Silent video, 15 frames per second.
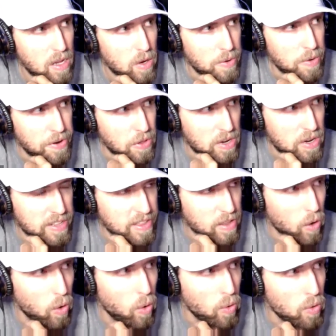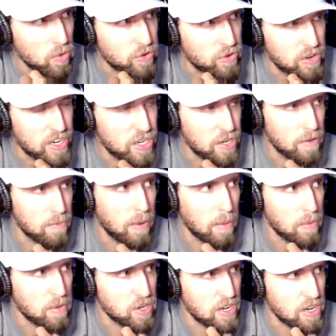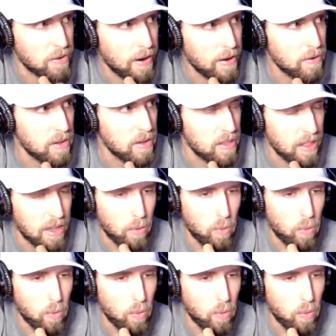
when you look at like the old traditional publishing route and like